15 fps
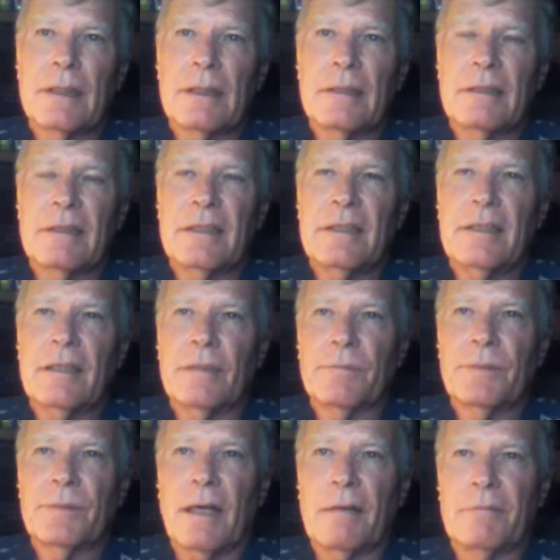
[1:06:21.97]
They
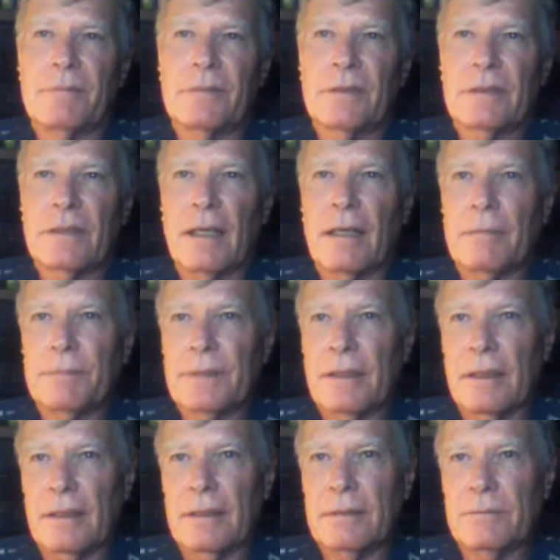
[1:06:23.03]
help stop
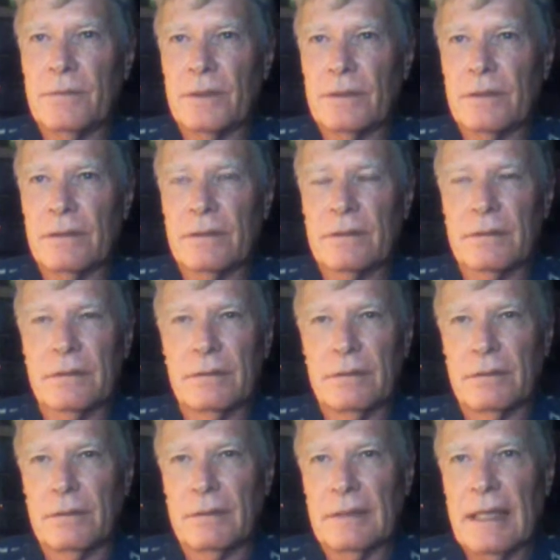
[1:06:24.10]
time, which is
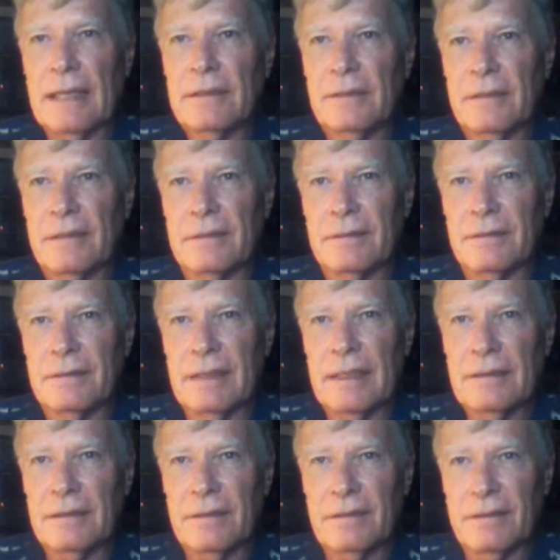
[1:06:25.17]
that's the
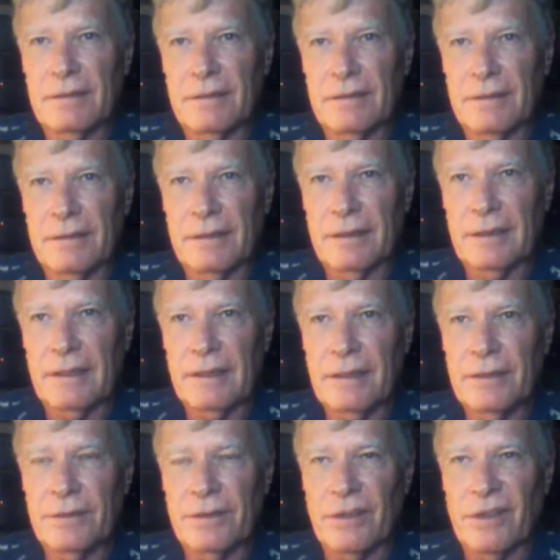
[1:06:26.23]

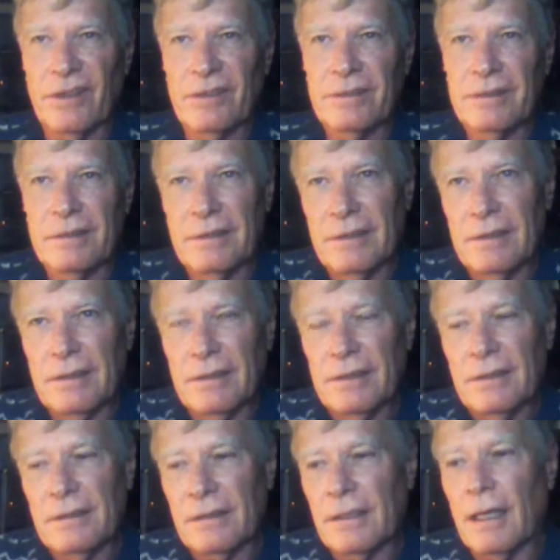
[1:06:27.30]
key to it all,
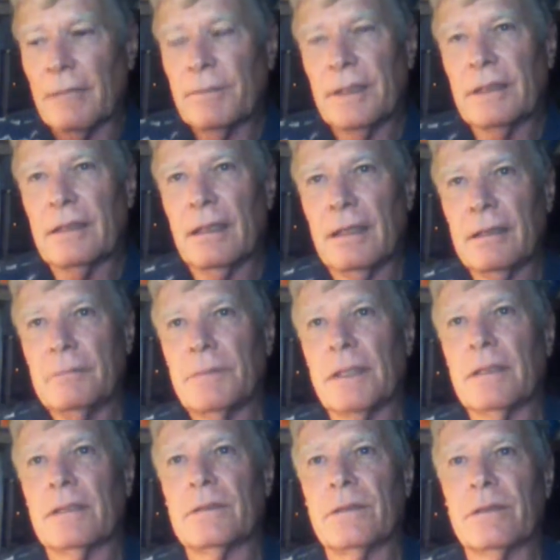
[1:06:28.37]
stopping time,
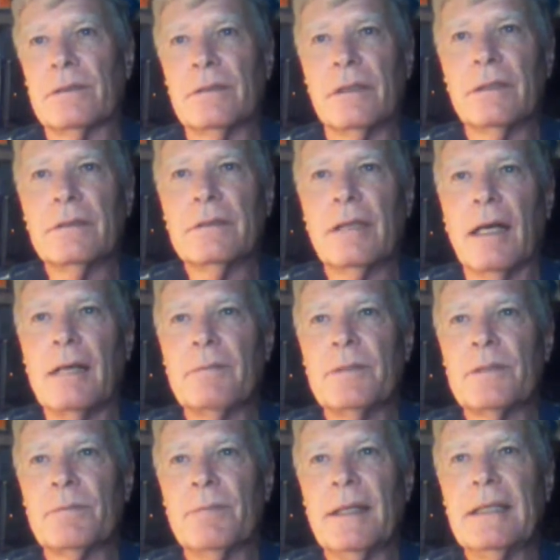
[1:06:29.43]
because there's no time
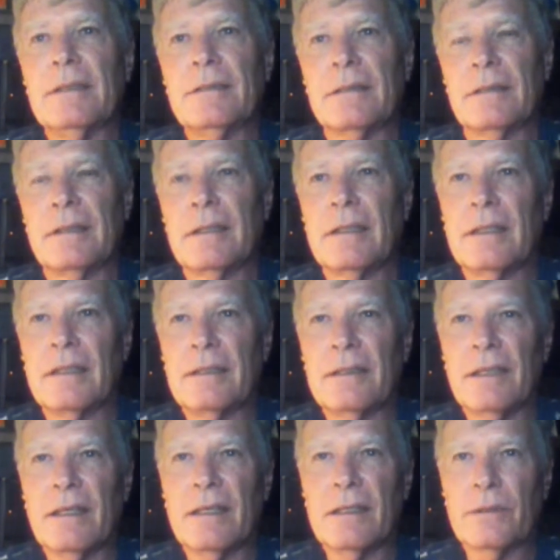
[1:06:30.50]
and space
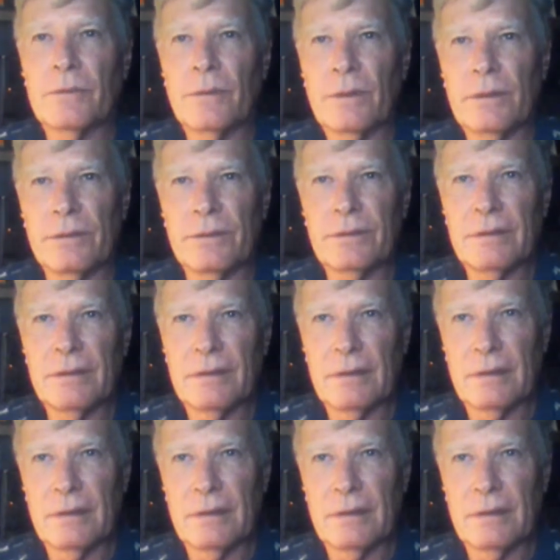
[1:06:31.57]
in the higher worlds.